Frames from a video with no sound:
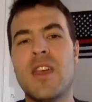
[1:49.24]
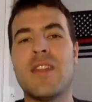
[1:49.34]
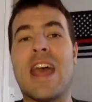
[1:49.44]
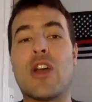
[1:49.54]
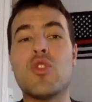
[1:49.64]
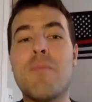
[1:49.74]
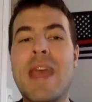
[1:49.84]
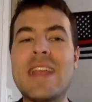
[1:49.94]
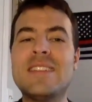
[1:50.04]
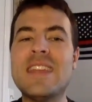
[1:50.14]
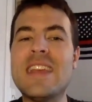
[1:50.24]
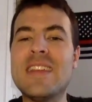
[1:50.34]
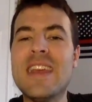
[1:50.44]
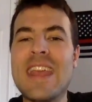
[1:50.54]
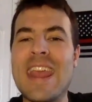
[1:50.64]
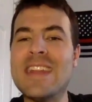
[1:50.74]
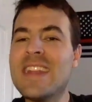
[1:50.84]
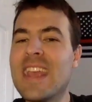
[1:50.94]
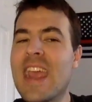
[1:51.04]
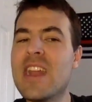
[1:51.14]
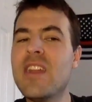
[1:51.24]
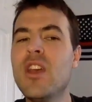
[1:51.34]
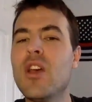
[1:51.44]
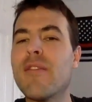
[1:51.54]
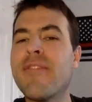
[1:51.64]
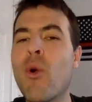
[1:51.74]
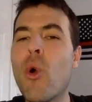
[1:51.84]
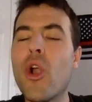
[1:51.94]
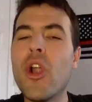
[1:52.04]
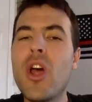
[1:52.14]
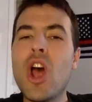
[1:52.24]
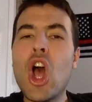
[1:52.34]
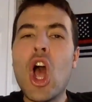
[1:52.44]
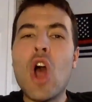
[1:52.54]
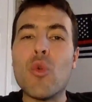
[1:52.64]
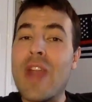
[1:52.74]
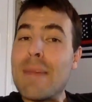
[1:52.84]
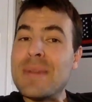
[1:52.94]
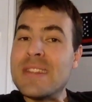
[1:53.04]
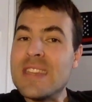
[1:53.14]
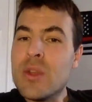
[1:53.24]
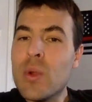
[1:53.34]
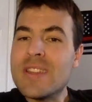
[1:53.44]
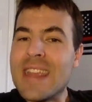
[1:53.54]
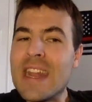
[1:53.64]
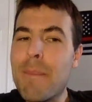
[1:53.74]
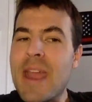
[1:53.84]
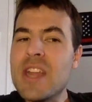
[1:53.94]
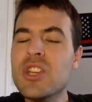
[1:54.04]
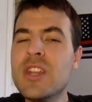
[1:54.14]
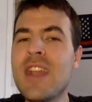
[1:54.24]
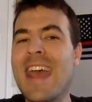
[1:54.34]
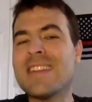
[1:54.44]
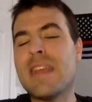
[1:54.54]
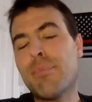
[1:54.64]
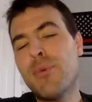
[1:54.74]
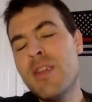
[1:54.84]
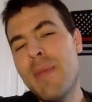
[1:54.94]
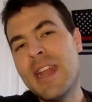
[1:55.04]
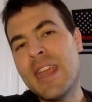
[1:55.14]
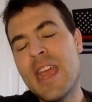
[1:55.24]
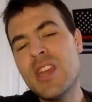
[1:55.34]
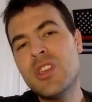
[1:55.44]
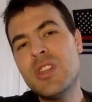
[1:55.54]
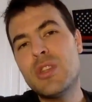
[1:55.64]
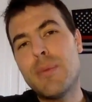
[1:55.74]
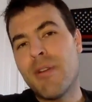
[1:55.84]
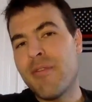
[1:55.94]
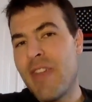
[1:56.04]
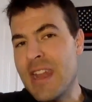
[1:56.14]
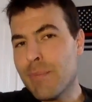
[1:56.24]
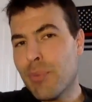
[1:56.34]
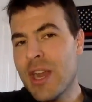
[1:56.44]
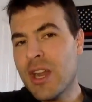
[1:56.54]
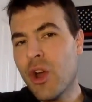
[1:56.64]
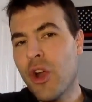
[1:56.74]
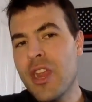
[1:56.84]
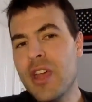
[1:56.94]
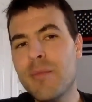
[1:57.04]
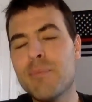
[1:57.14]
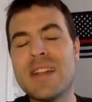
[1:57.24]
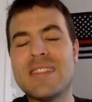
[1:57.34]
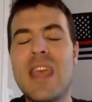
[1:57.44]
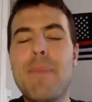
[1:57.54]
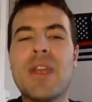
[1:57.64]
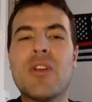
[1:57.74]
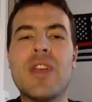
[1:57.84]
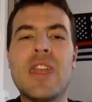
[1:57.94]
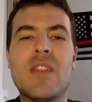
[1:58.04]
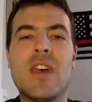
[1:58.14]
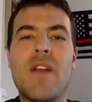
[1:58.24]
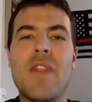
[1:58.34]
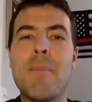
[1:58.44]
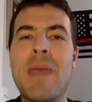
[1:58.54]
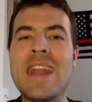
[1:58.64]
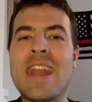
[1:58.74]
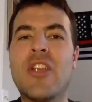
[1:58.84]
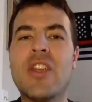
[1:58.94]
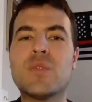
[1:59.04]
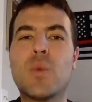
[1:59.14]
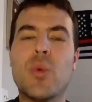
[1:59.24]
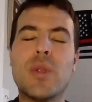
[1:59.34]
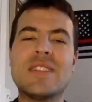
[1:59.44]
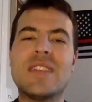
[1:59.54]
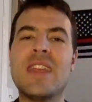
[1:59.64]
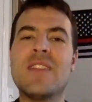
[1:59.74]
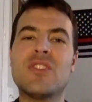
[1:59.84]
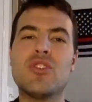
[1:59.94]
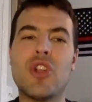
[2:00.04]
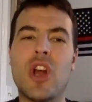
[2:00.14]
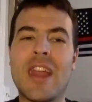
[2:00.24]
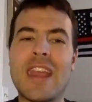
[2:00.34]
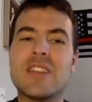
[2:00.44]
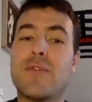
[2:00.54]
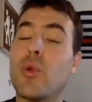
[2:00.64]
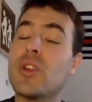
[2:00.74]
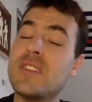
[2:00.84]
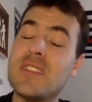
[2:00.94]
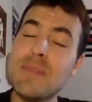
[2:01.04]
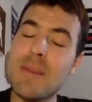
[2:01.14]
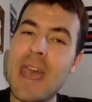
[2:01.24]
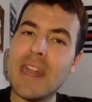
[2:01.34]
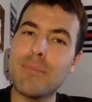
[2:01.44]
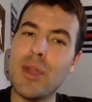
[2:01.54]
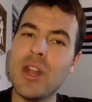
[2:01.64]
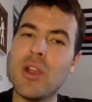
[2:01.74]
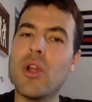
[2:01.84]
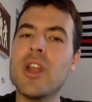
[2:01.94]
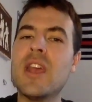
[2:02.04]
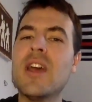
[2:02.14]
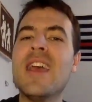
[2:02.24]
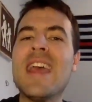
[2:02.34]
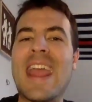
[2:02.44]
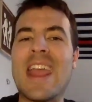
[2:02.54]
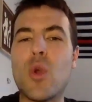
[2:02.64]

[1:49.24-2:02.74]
Now, you may see it indicated for rapid sequence intubation as a pre-medication to prevent bradycardia, but typically the main areas where we're seeing this drug is for symptomatic bradycardia and